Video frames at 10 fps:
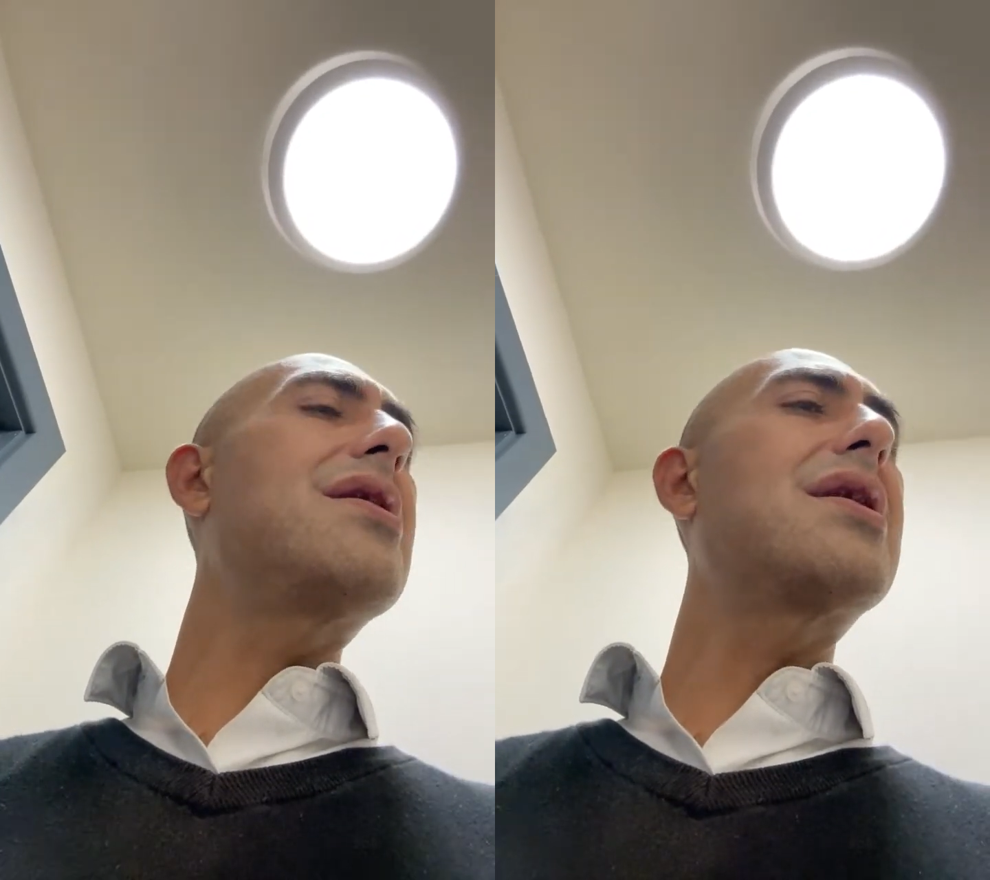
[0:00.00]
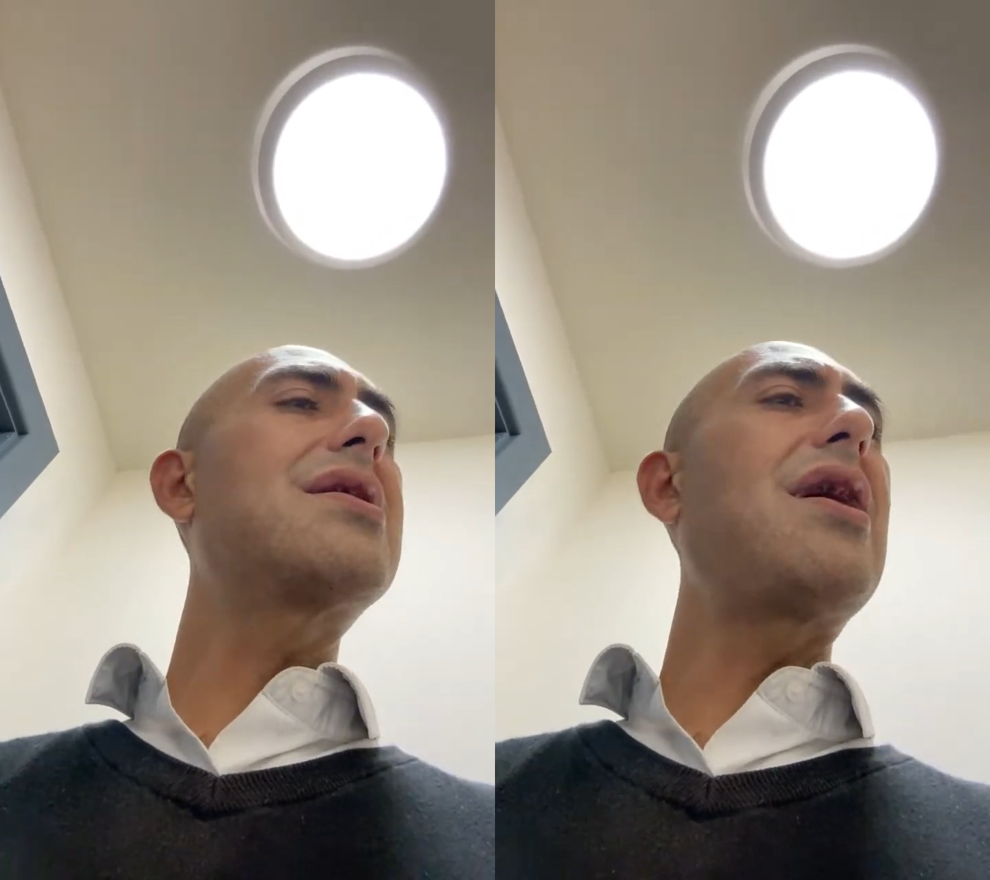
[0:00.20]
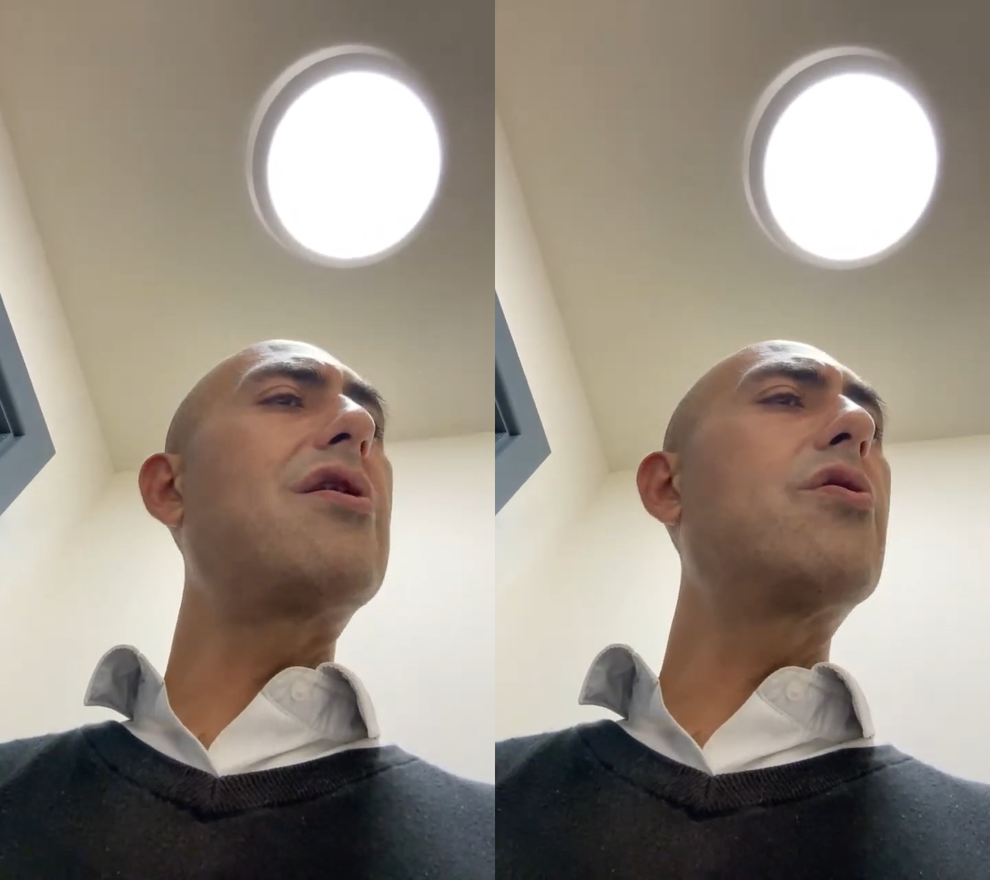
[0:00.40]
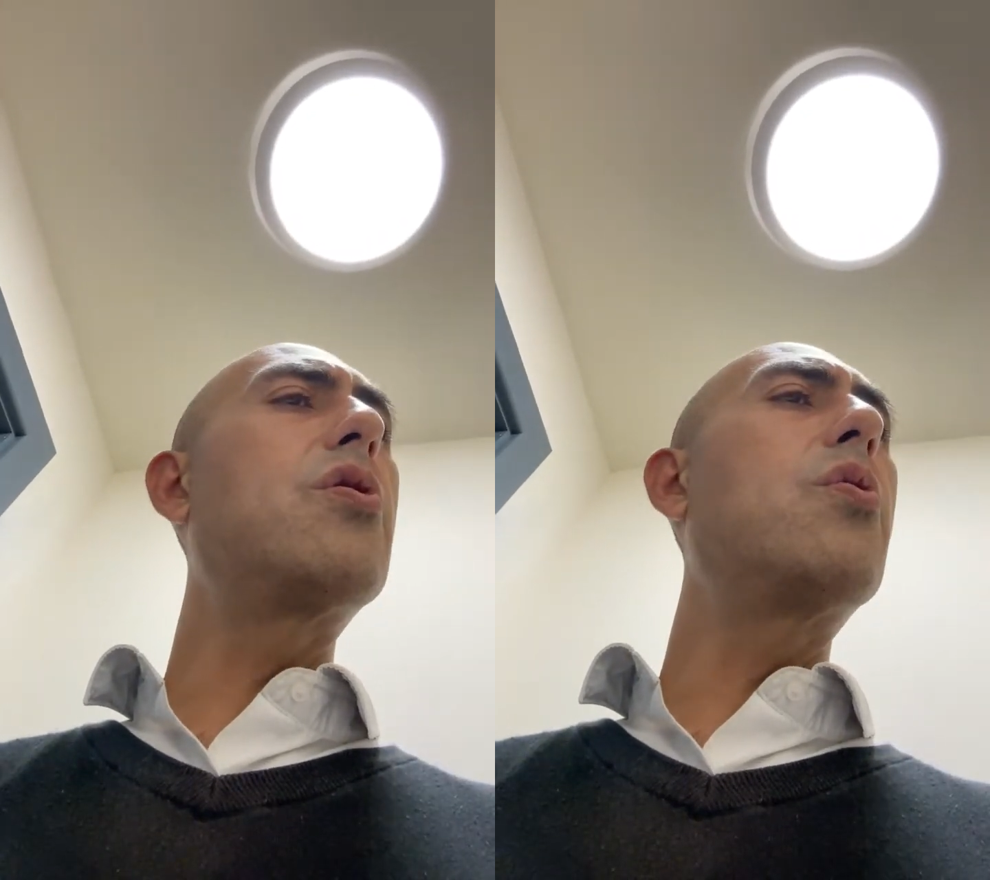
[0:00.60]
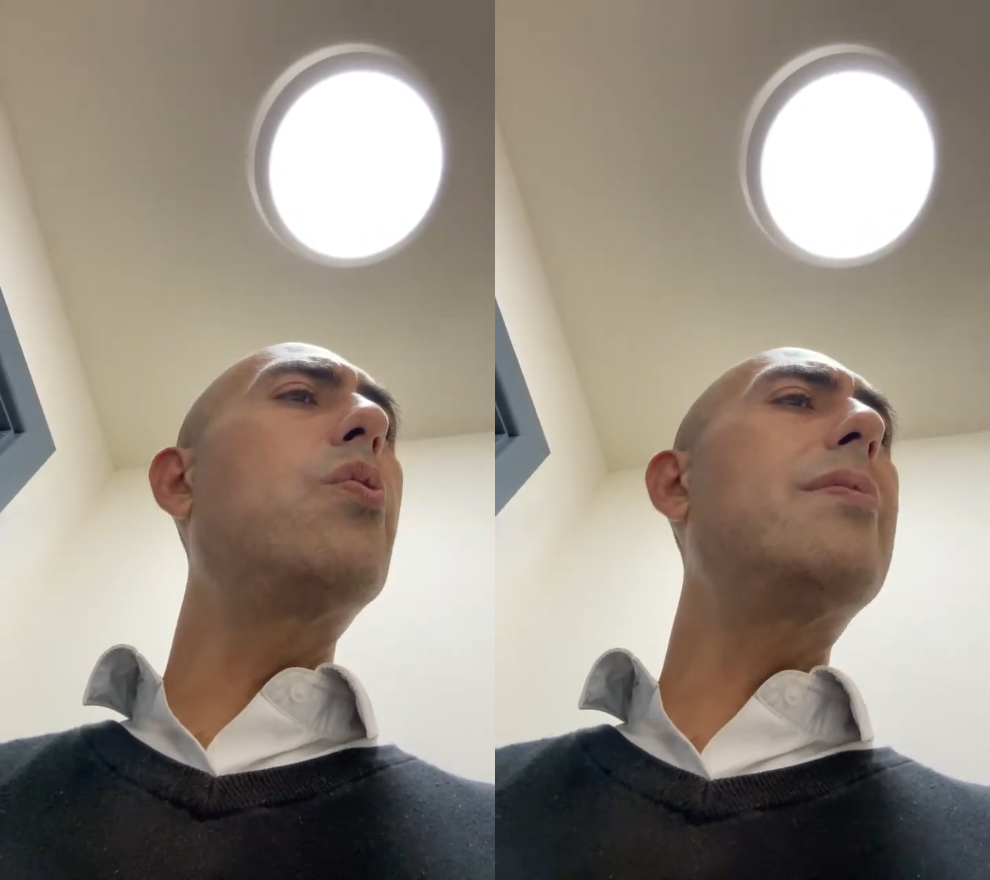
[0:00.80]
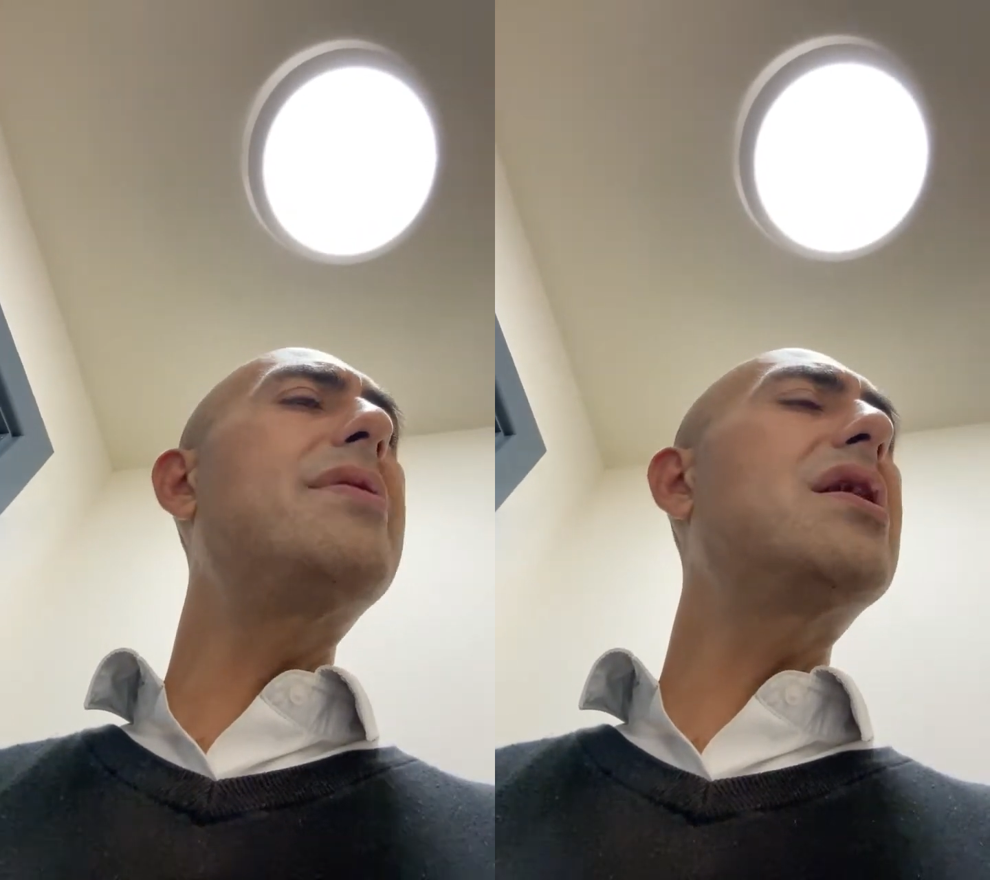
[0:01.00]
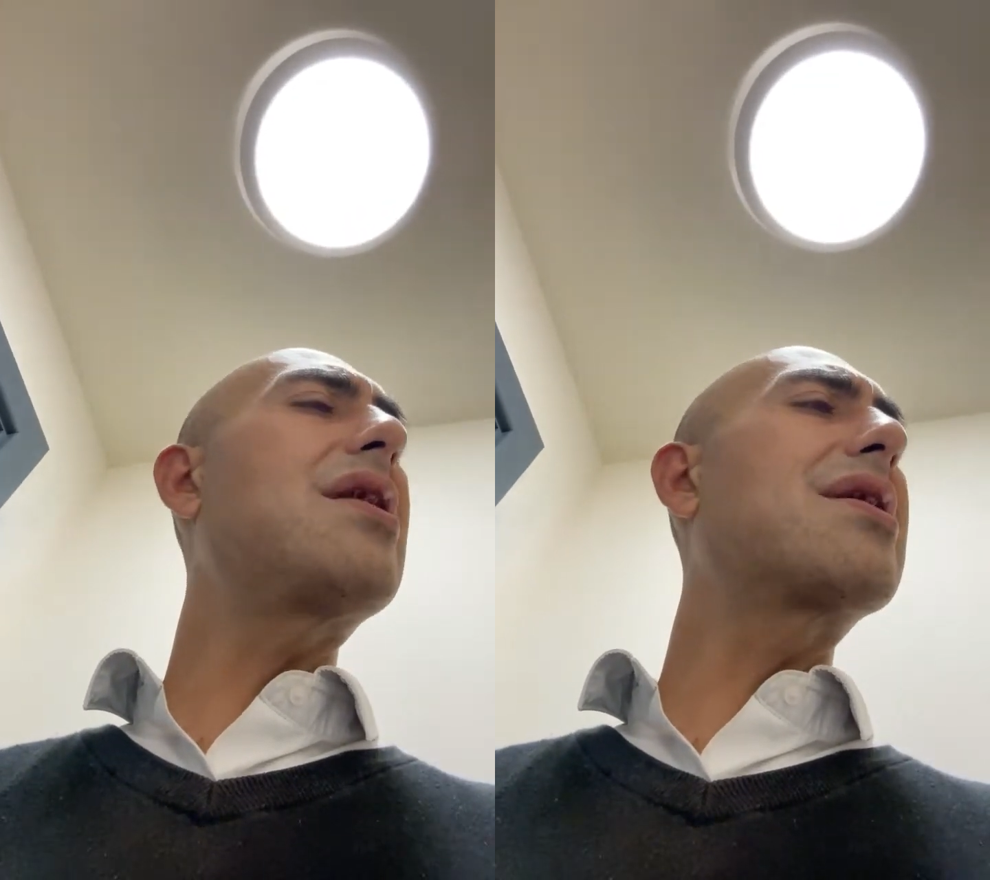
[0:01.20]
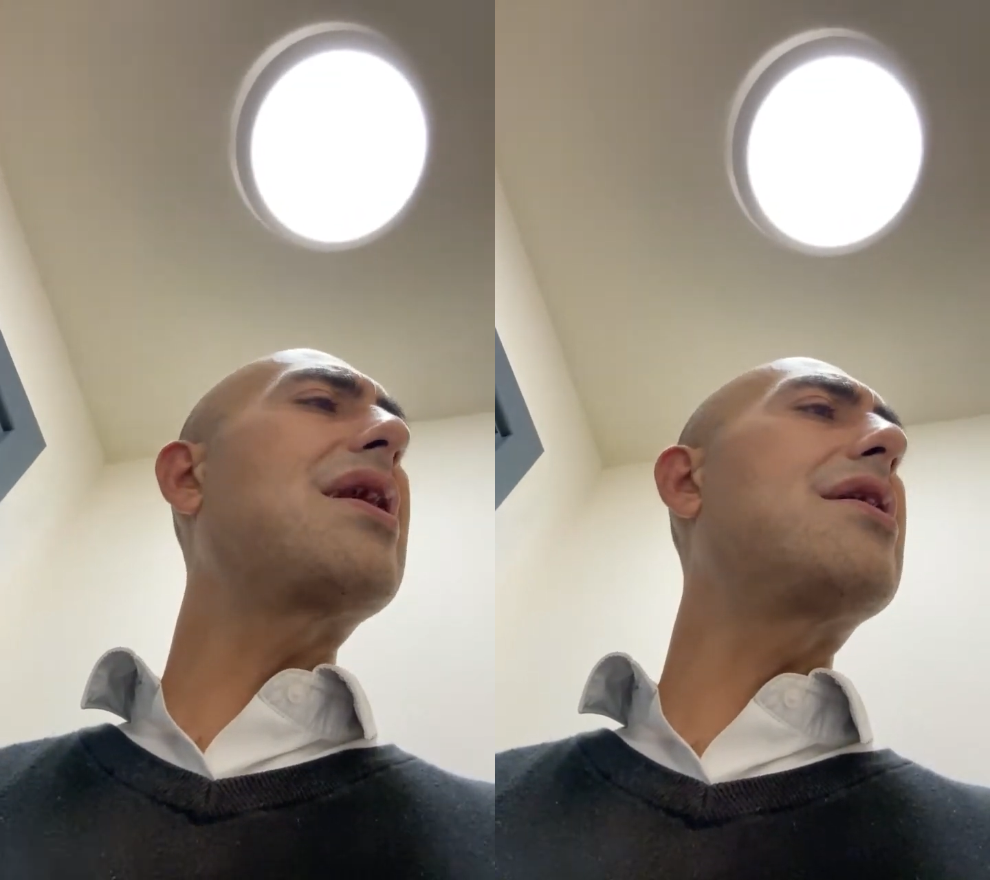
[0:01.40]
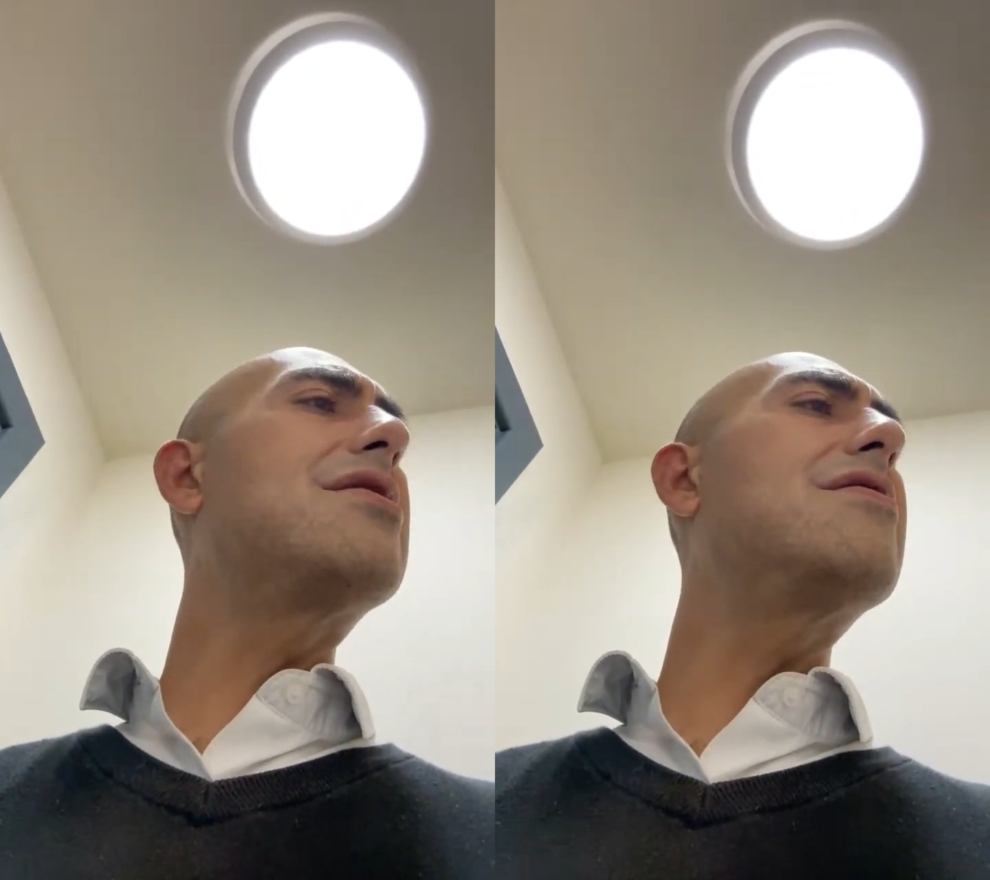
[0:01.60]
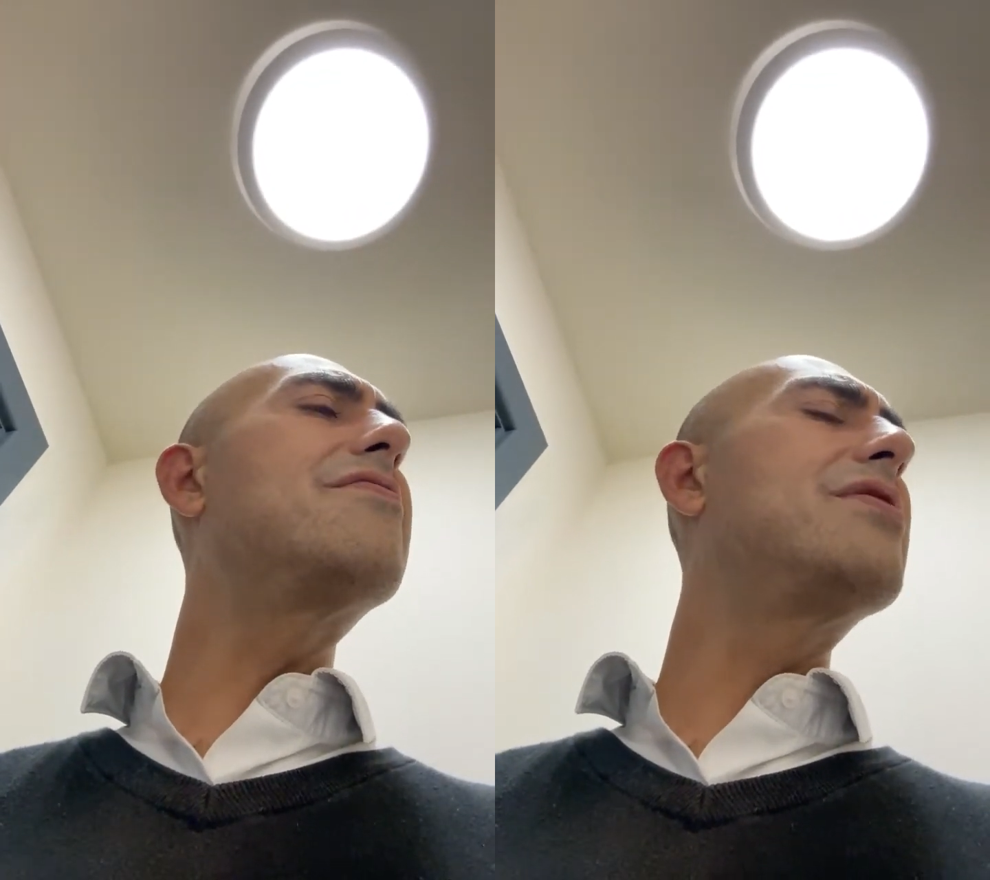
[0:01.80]
think that women are
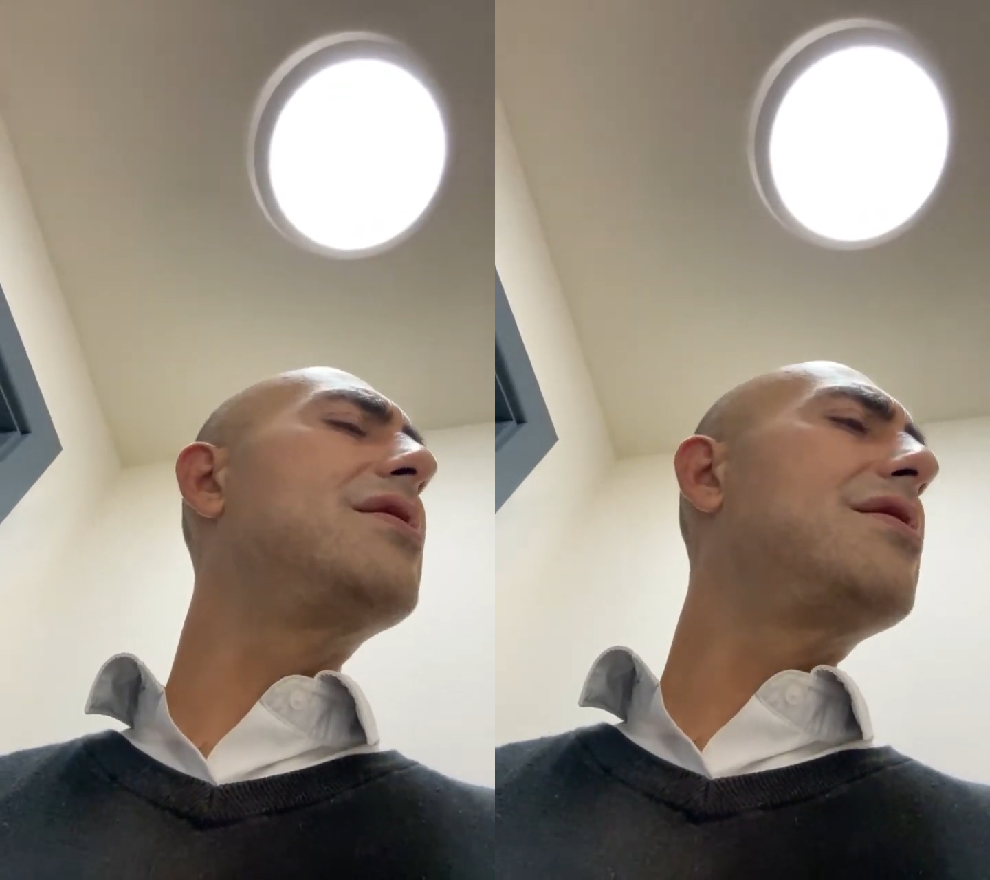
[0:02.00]
kind of